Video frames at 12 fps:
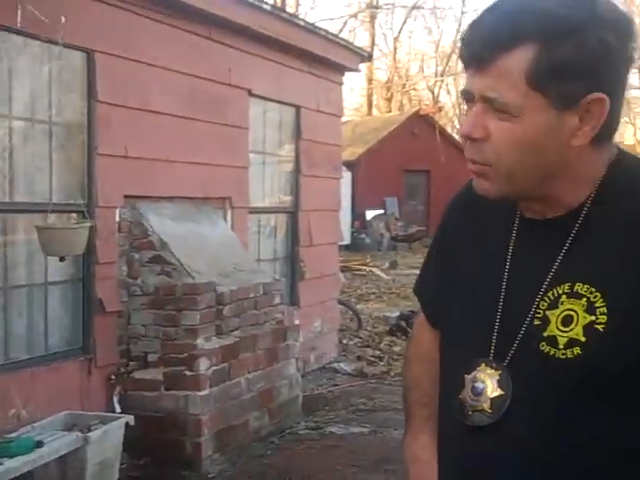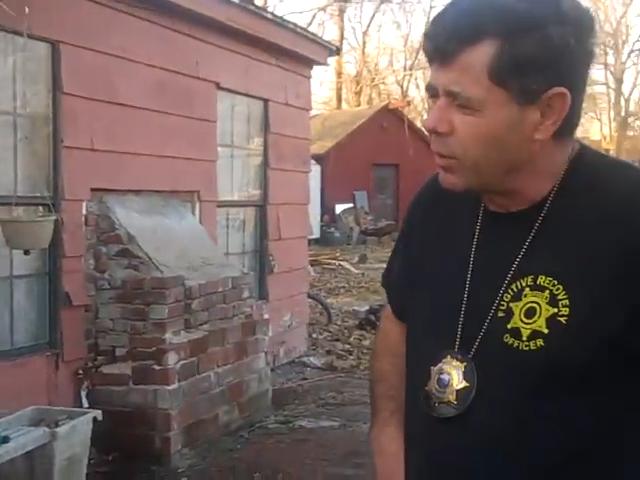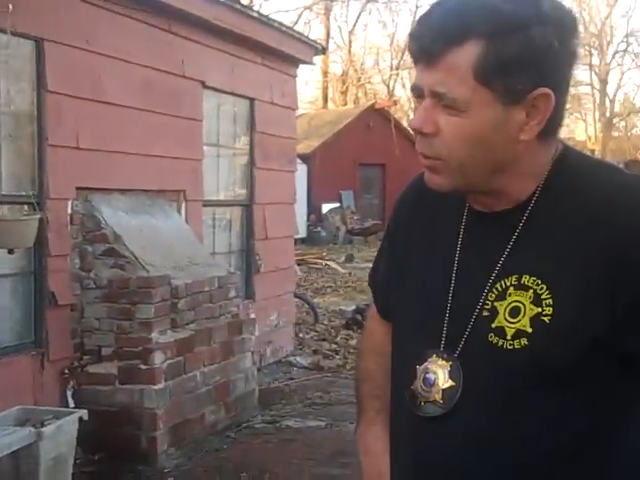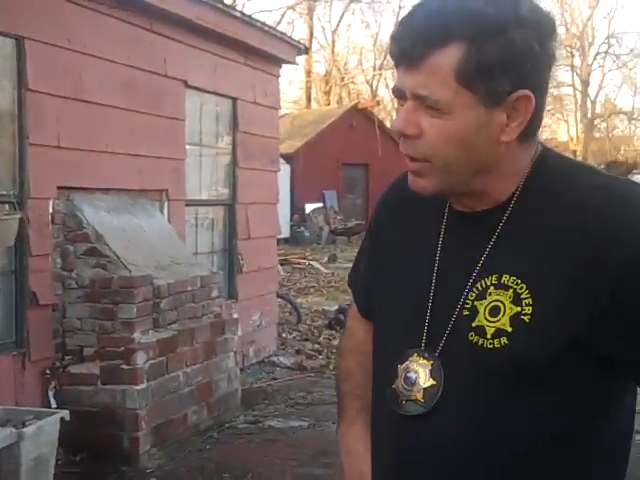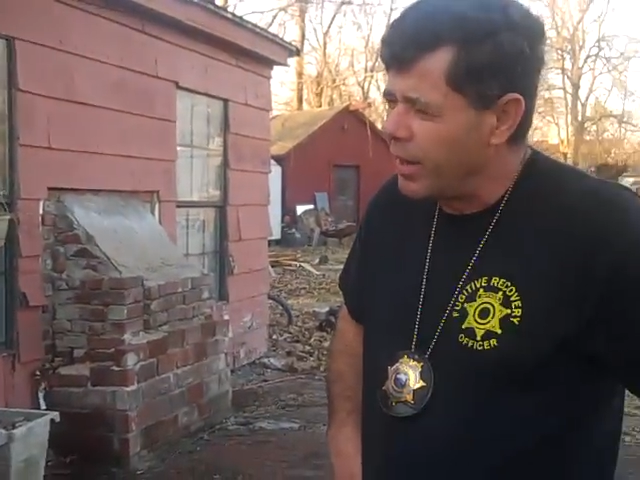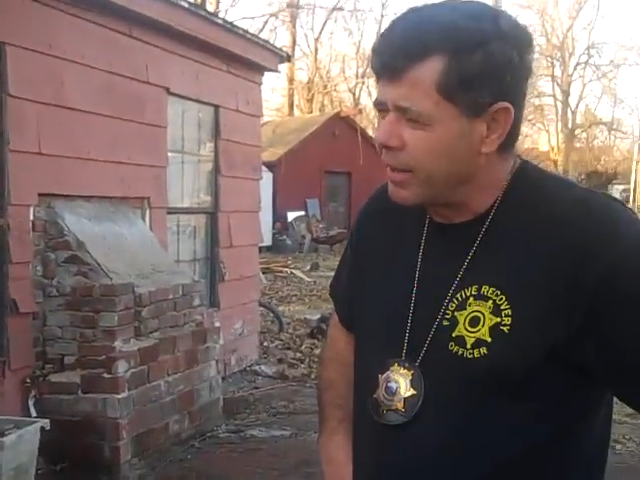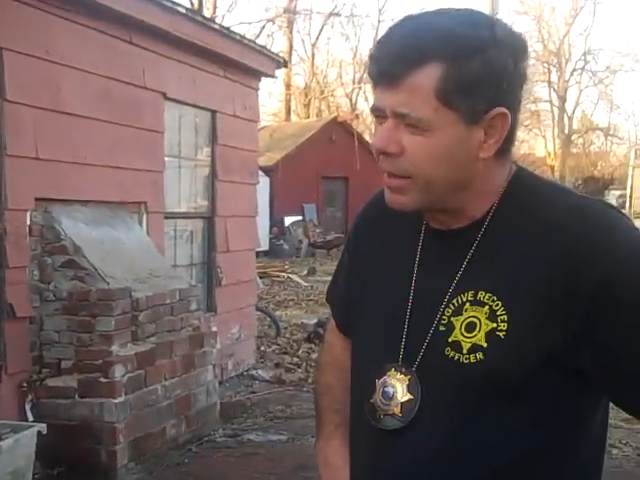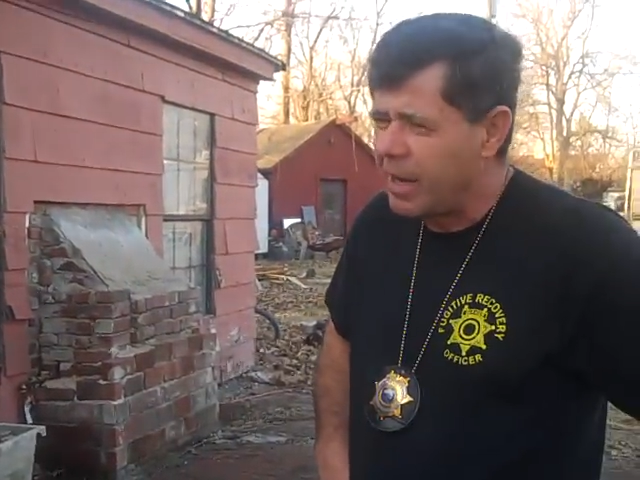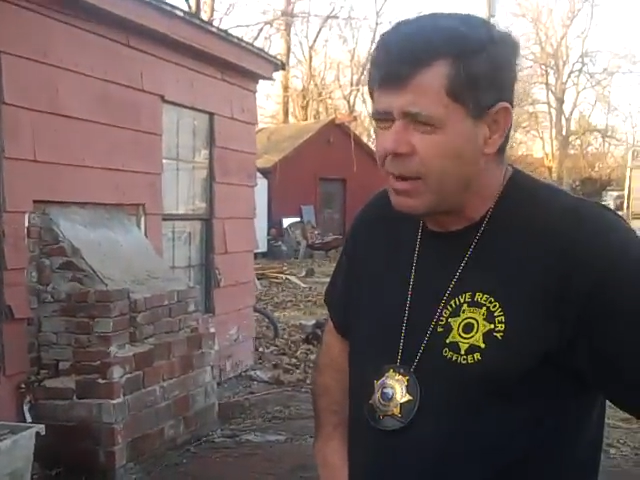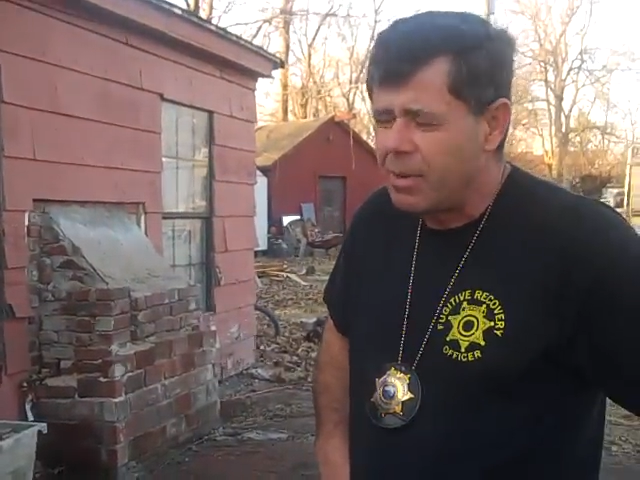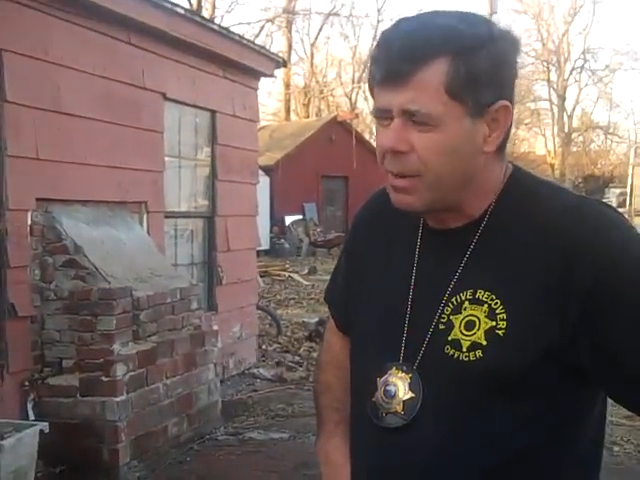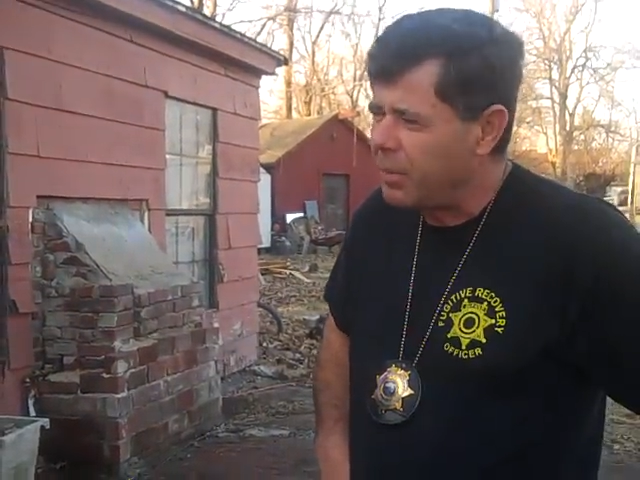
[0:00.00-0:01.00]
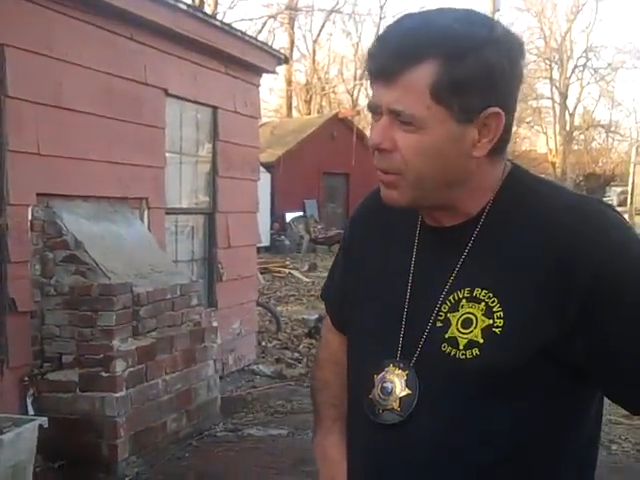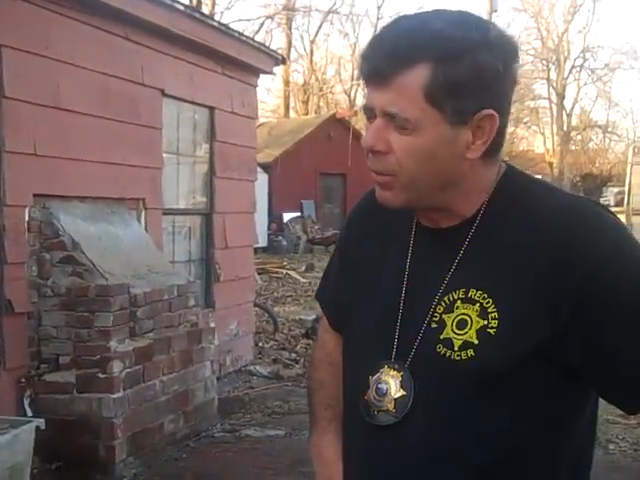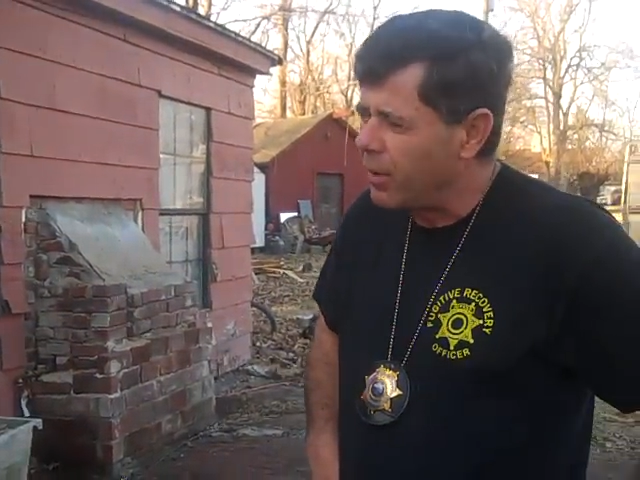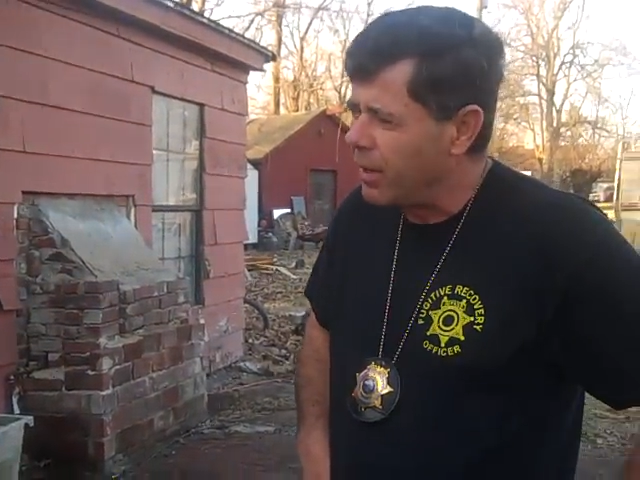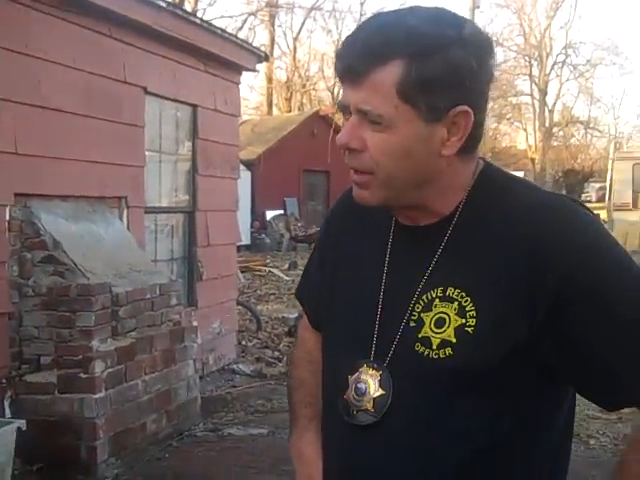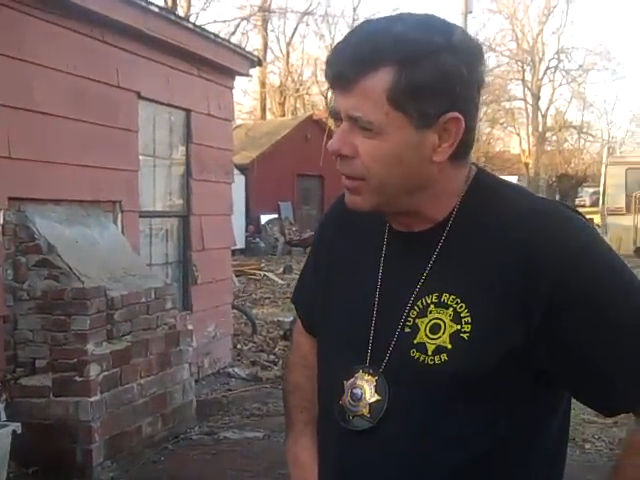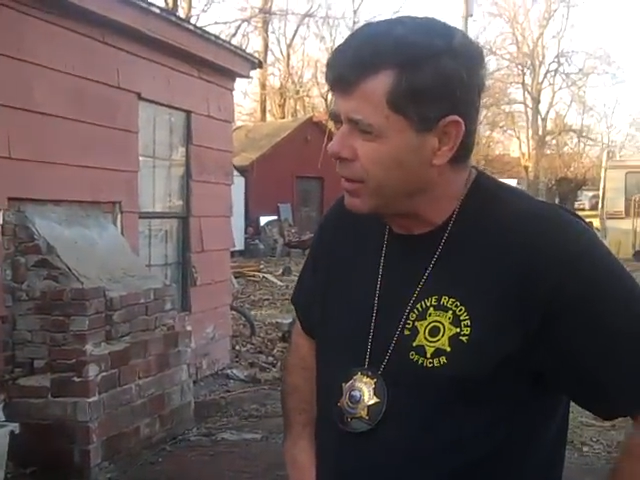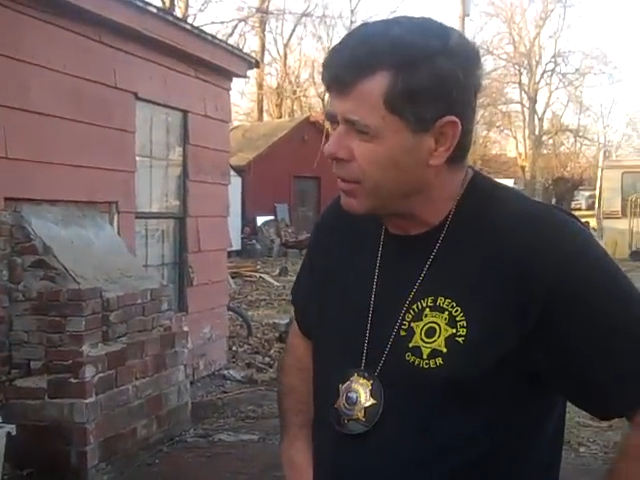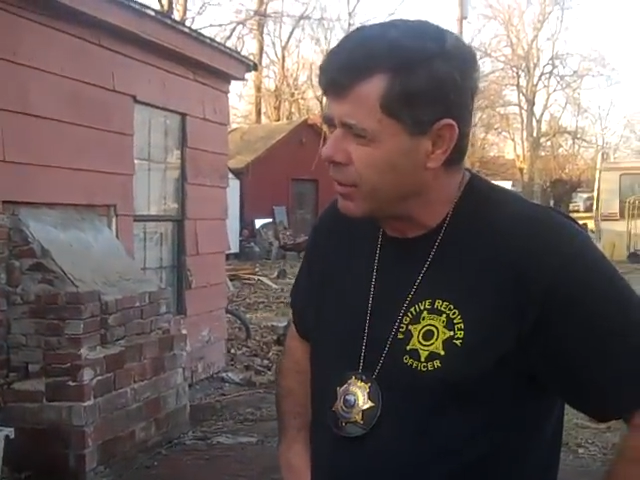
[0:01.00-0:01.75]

I, three months when I came up here right here,